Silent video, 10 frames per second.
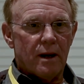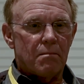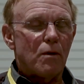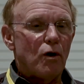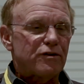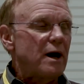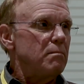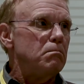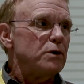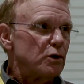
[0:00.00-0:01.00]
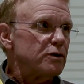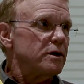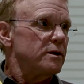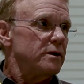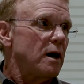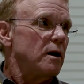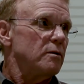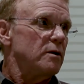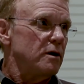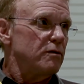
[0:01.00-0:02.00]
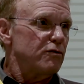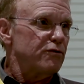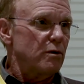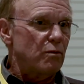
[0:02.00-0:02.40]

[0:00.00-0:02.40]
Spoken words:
a multi-billion-dollar industry.